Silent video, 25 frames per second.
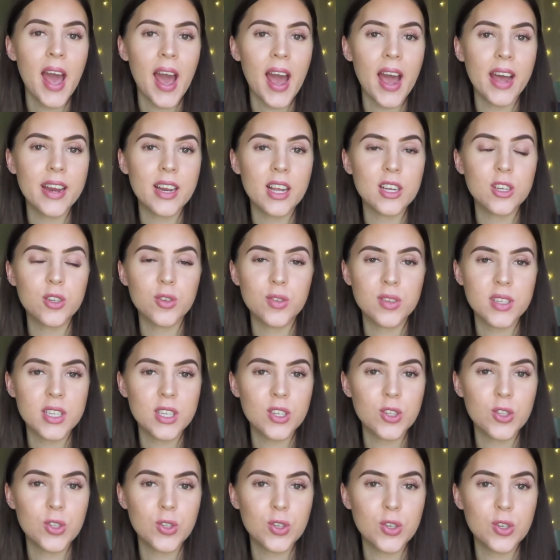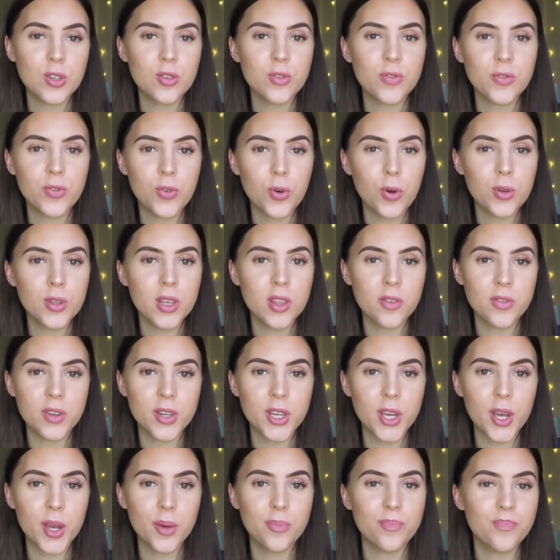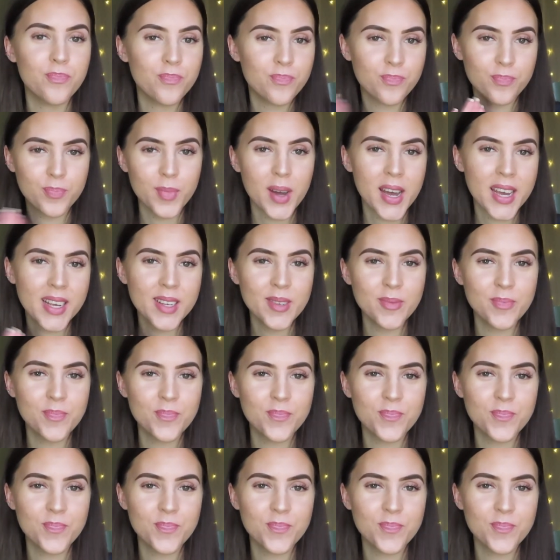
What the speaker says: and I shall see you soon for another video. Bye.